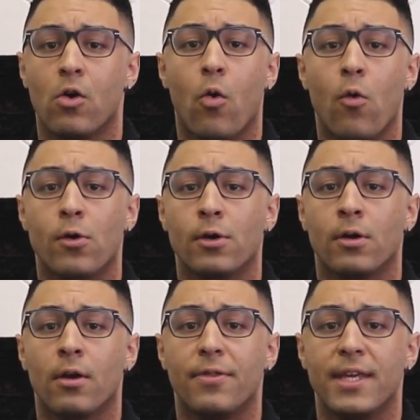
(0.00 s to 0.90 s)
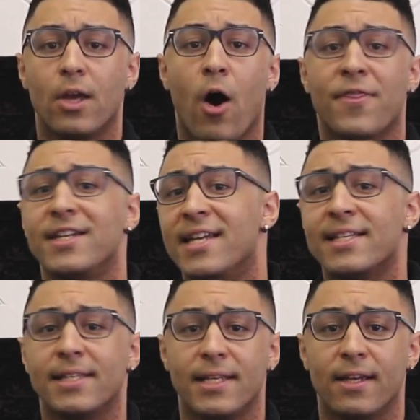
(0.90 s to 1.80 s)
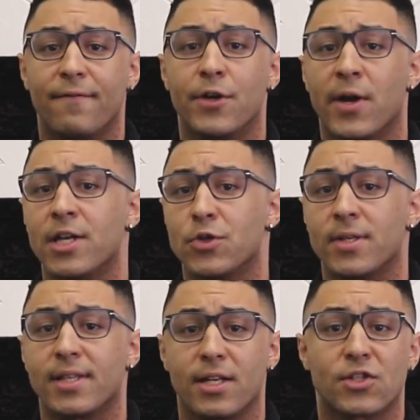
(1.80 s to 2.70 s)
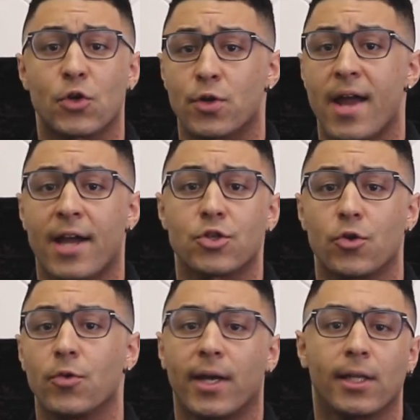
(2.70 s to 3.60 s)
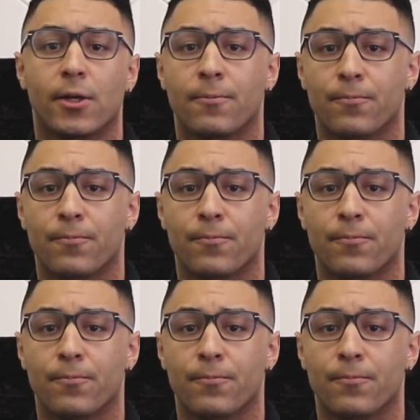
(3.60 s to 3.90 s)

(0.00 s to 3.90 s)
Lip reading: or the authenticity of their interest in a certain extracurricular.